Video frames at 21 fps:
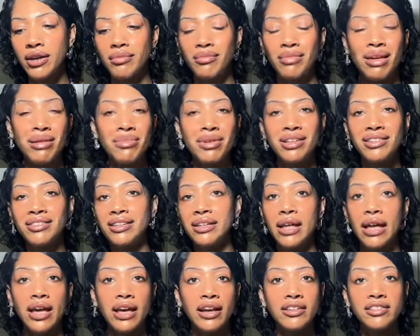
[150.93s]
Maybe it's an
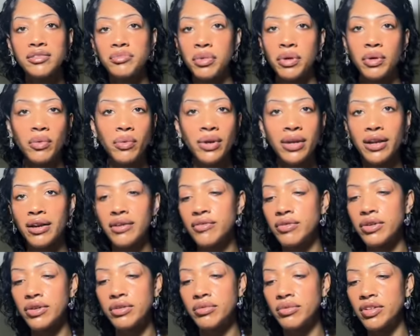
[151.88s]
ex, but
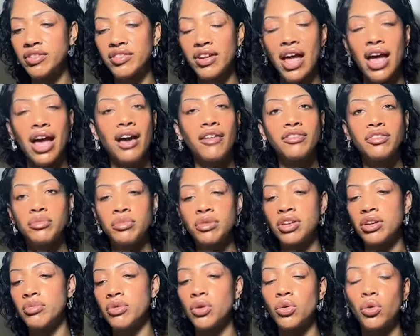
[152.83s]
whatever. It doesn't have to be. It
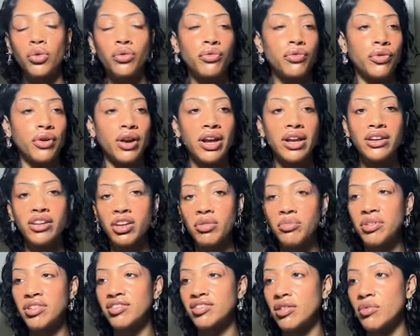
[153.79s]
could be an old friend. It could
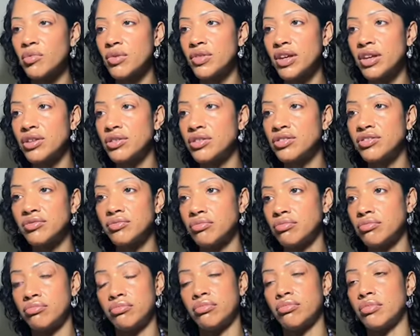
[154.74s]
be someone that you just,
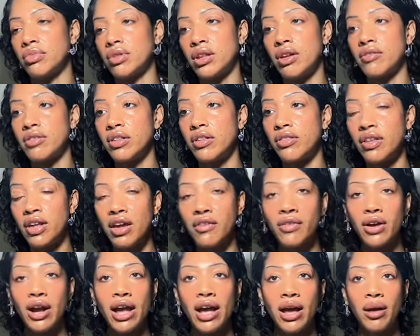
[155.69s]
no, nothing
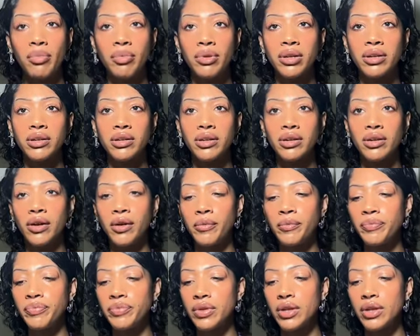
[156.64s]
ever happened, you know?